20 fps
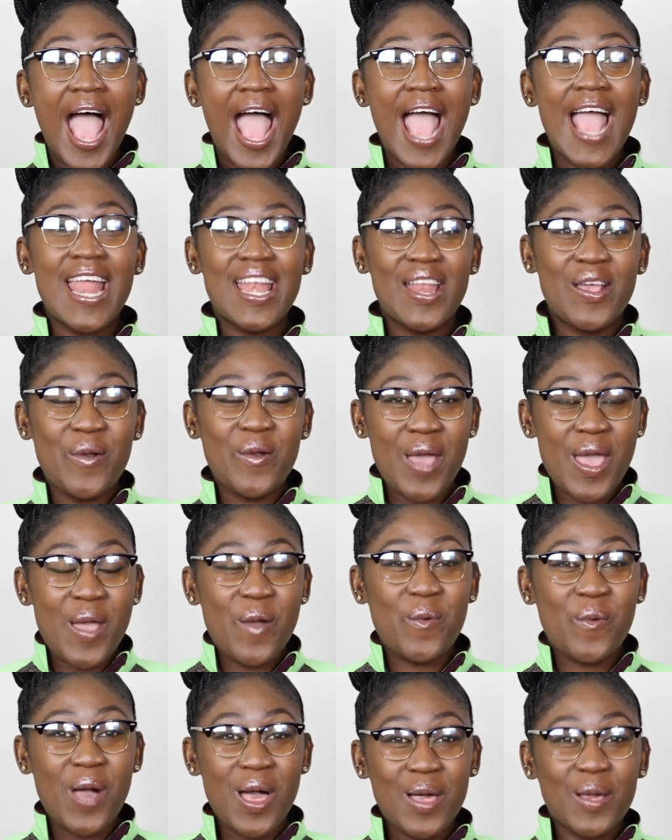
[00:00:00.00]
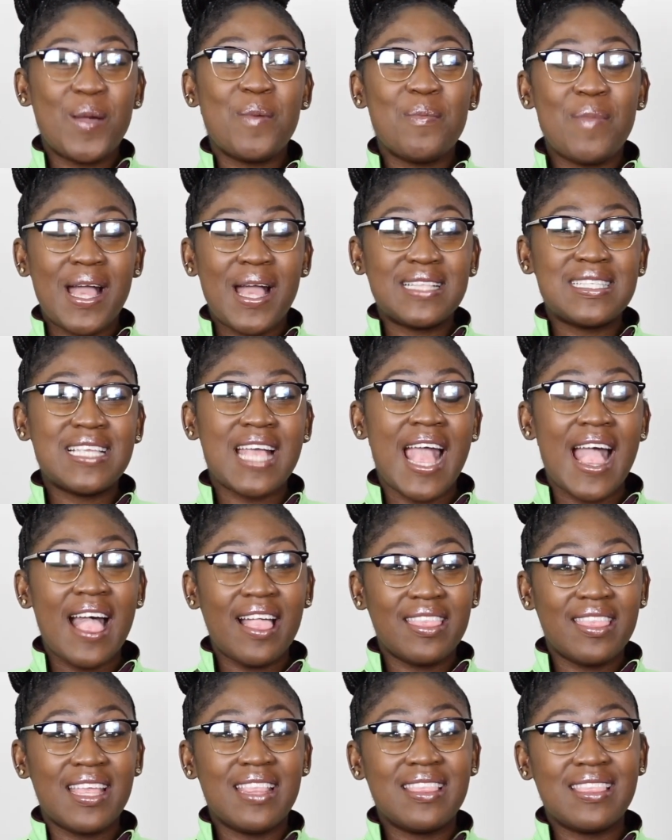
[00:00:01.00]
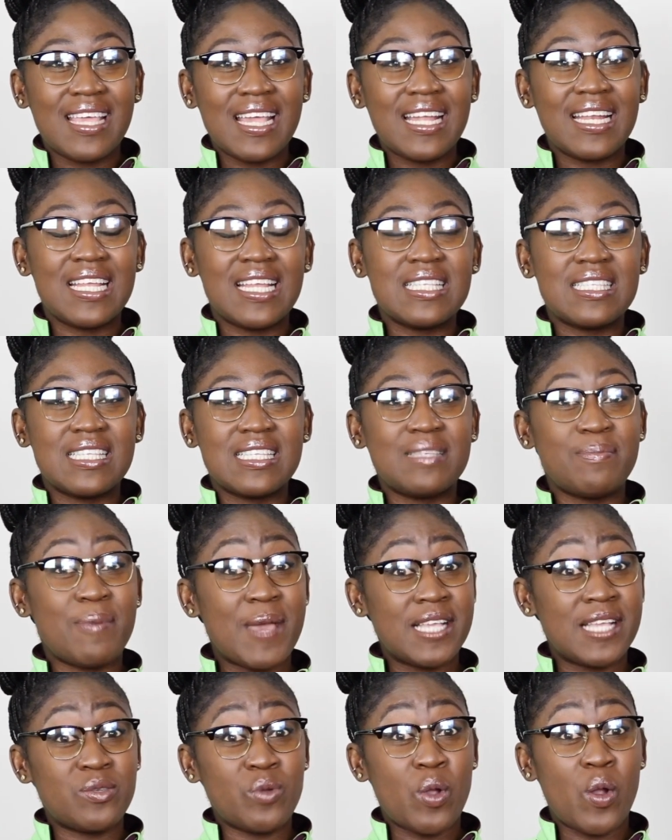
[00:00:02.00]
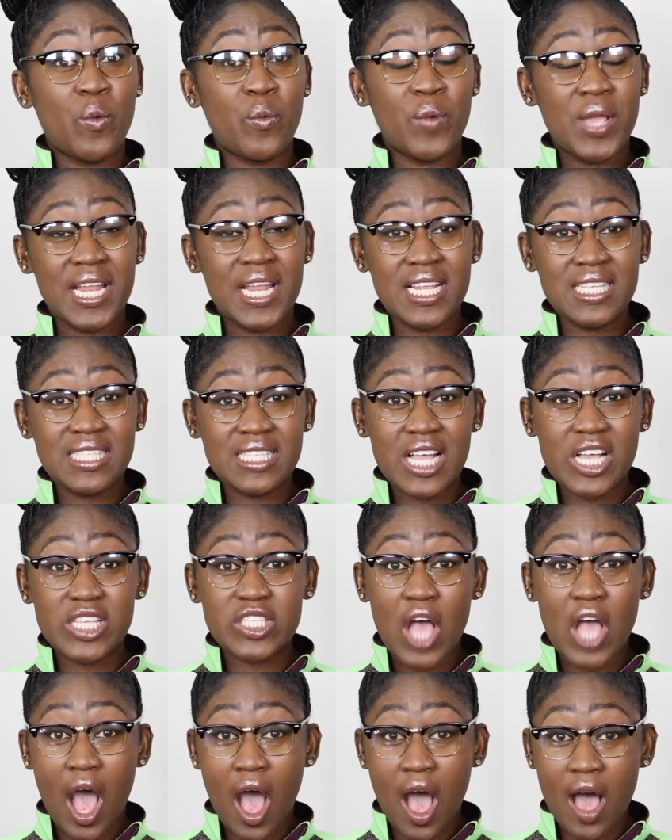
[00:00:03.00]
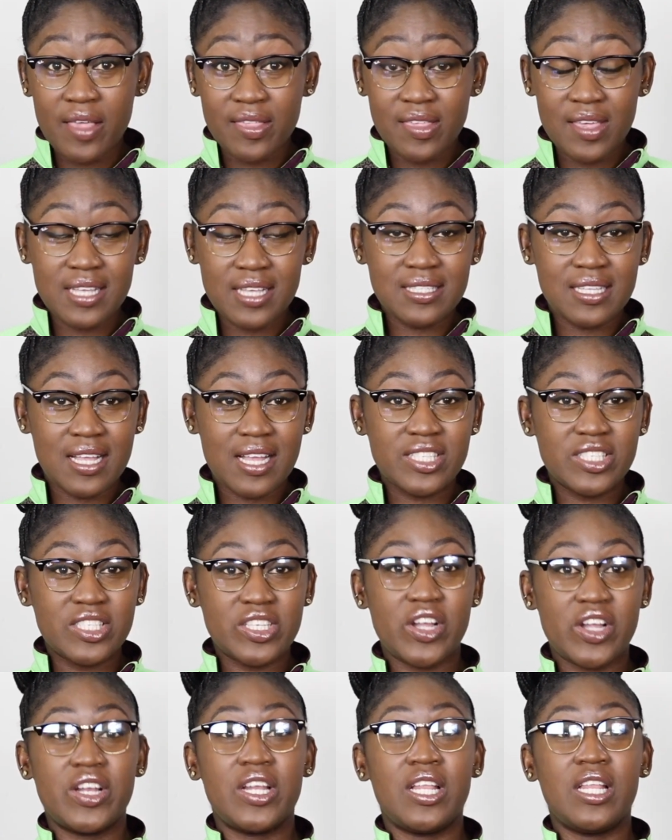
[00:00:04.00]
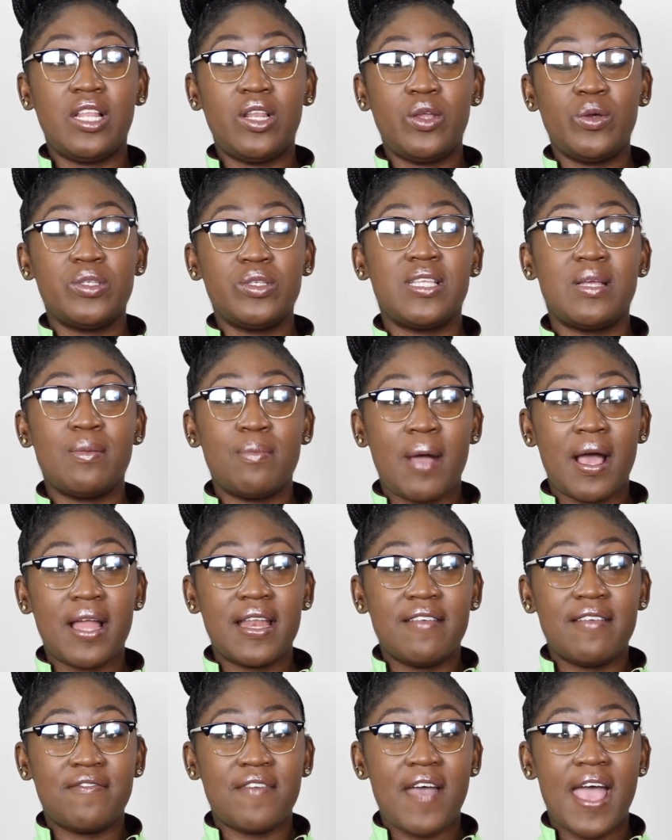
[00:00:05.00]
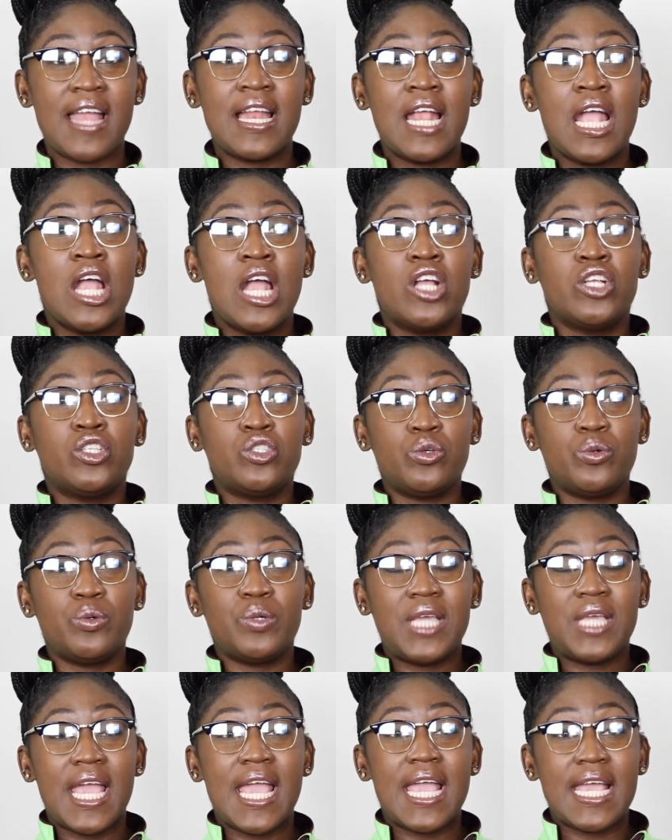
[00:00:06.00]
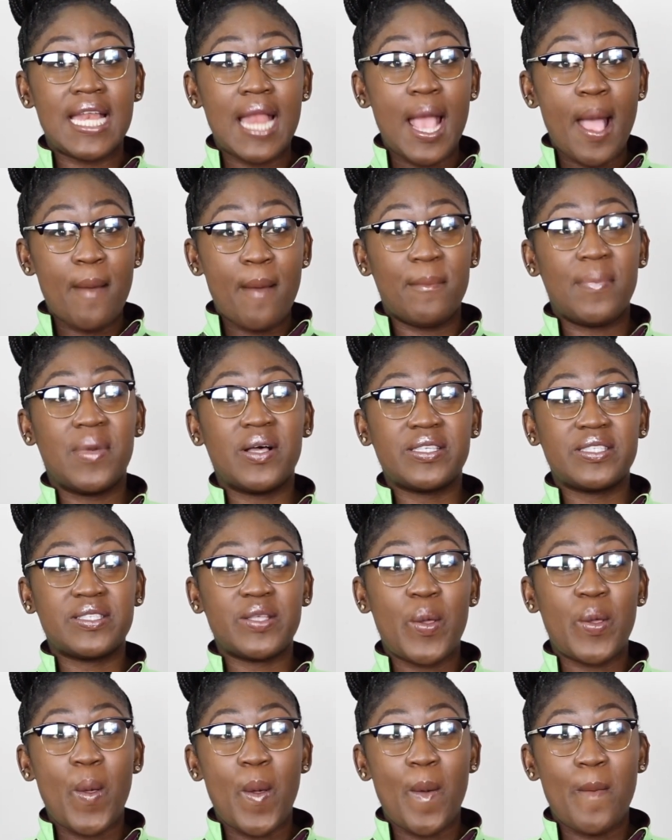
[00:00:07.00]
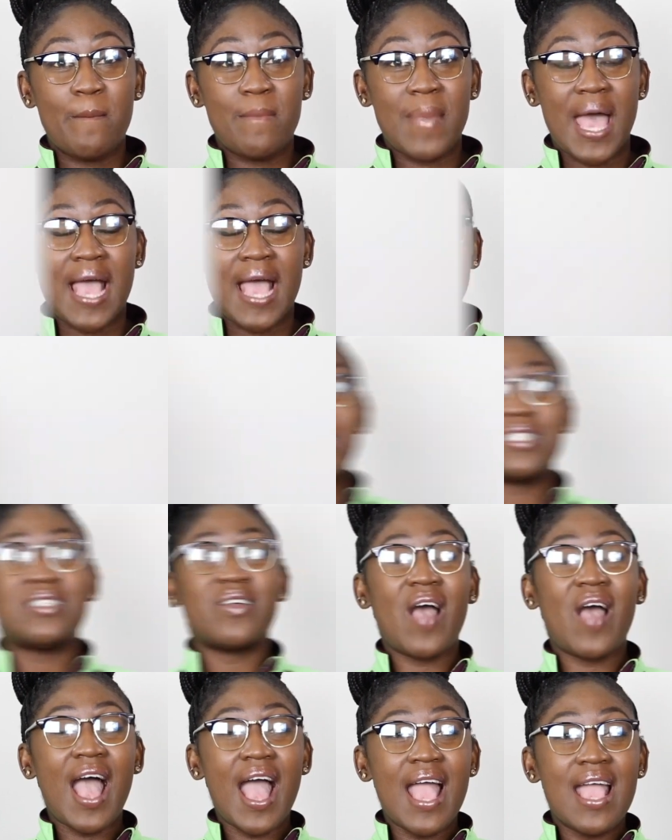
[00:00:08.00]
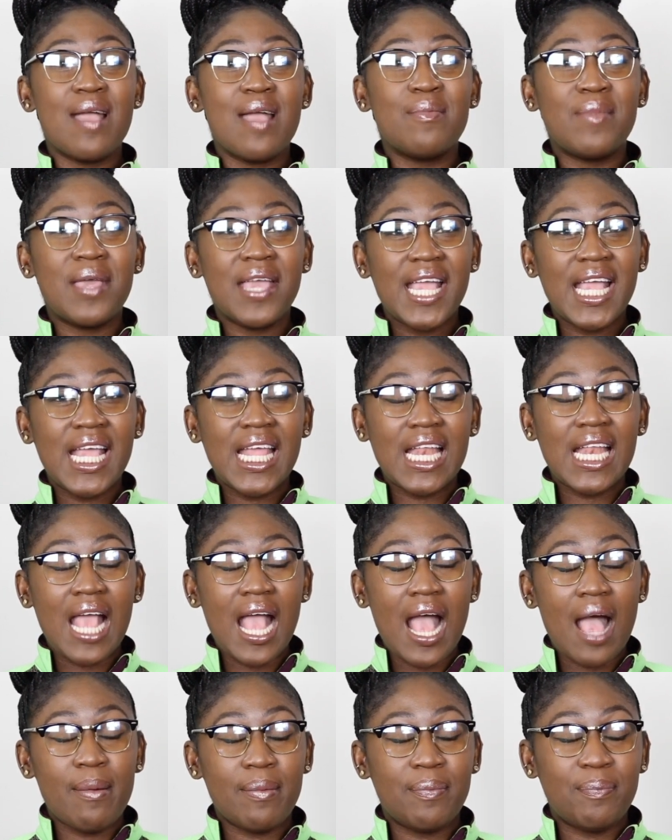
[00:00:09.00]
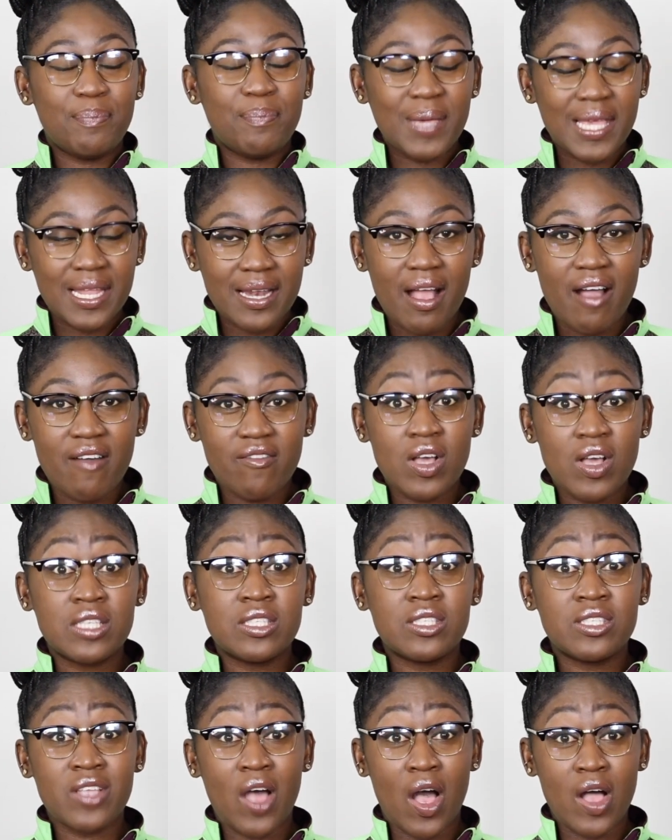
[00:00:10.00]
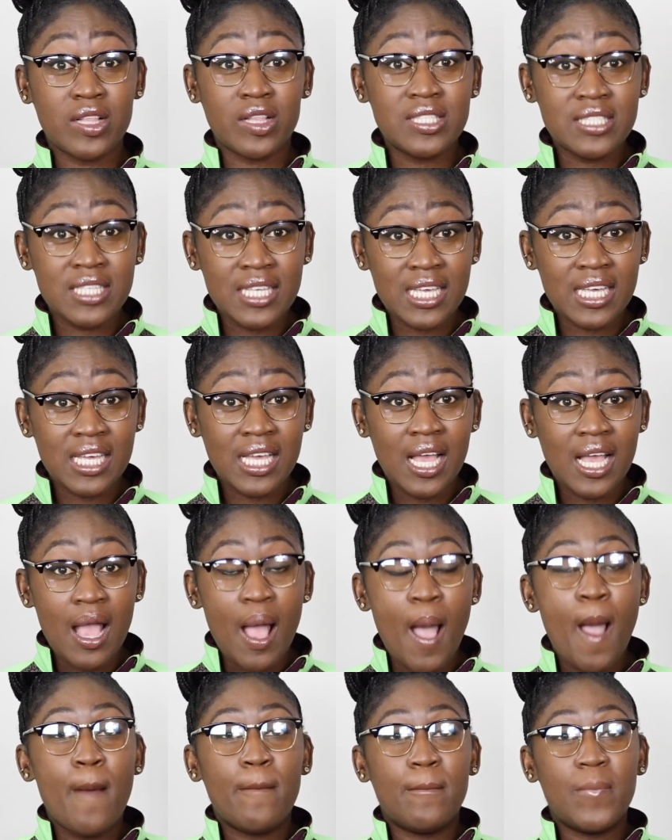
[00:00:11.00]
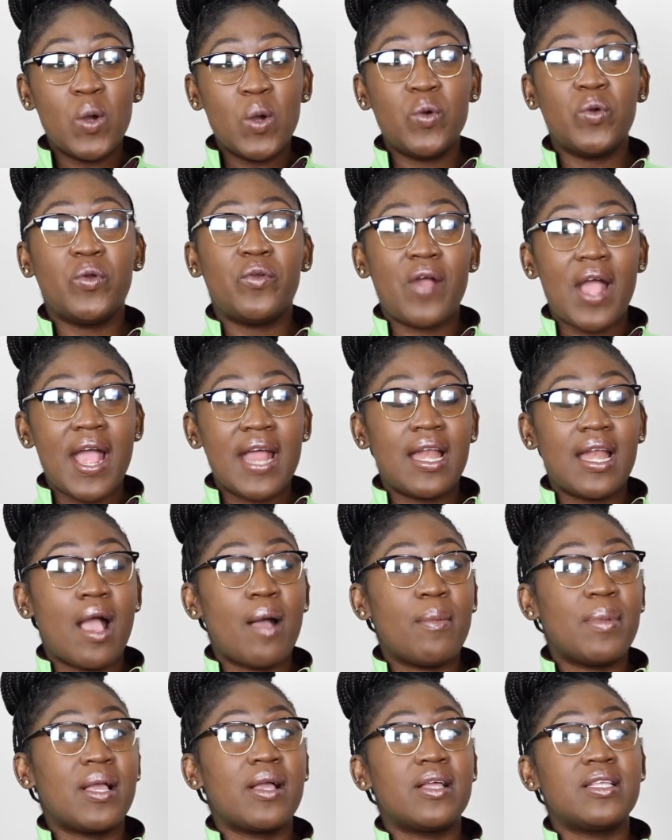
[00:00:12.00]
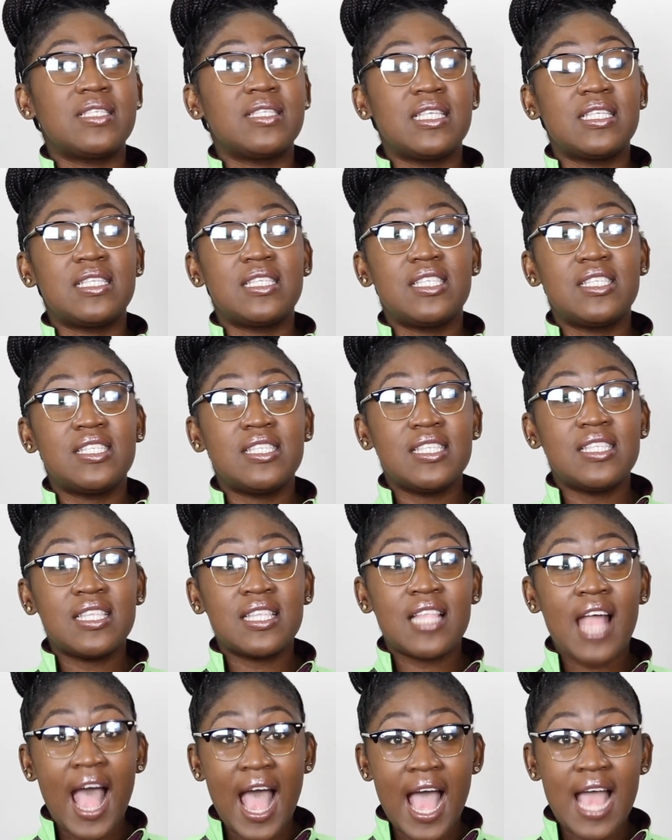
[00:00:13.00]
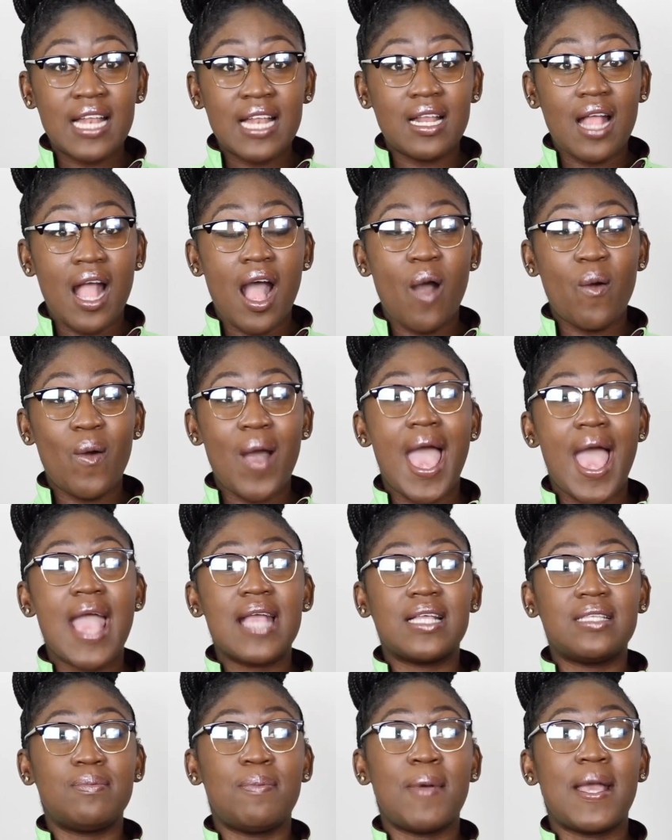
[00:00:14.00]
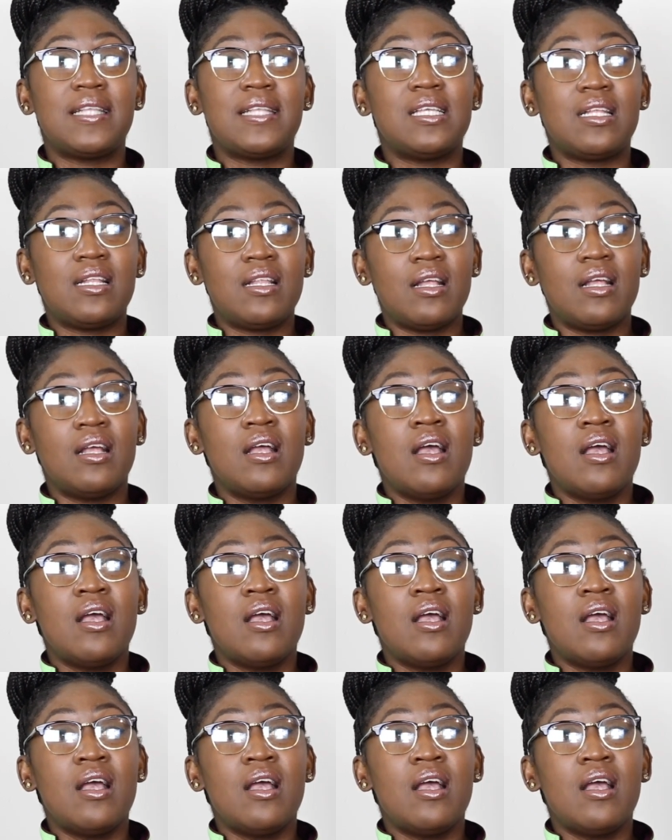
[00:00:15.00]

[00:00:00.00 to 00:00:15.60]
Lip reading: Anyway, welcome back to Health and Fitness, the space where we discuss all things concerning losing body fat to gain muscle mass. Okay, so I am in a bit of a salty mood right now because this is not how I expected the